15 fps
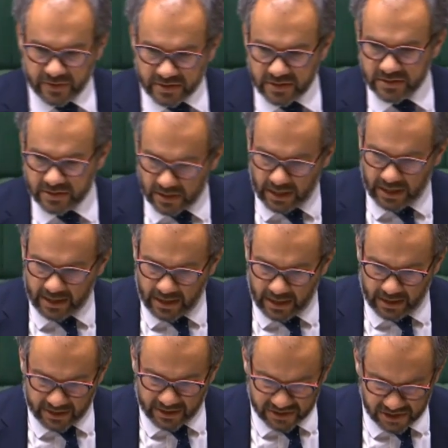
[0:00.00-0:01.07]
and this is
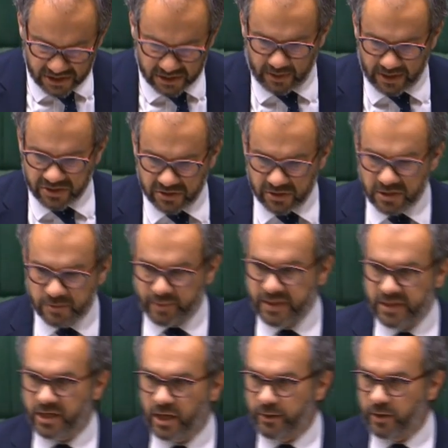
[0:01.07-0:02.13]
a situation that's
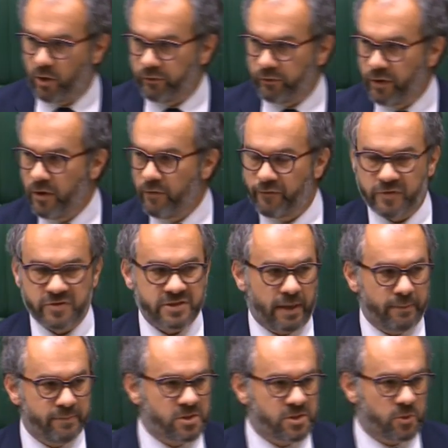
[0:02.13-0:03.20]
been going on for some